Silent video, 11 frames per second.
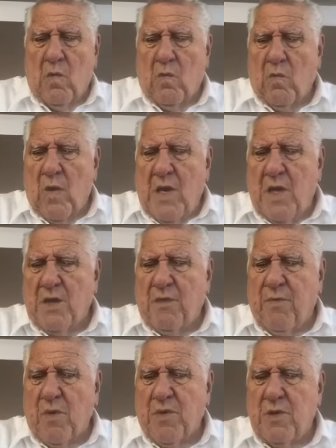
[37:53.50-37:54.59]
Read this
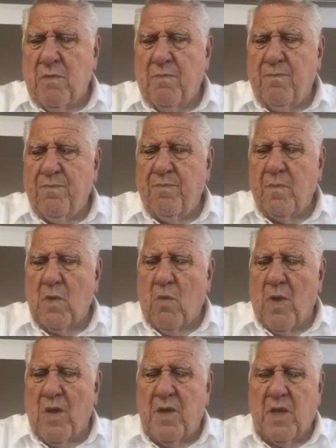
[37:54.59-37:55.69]
1
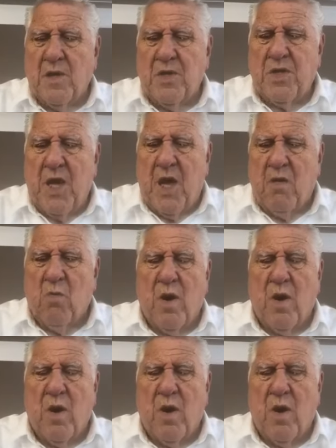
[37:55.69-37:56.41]
Corinthians 10,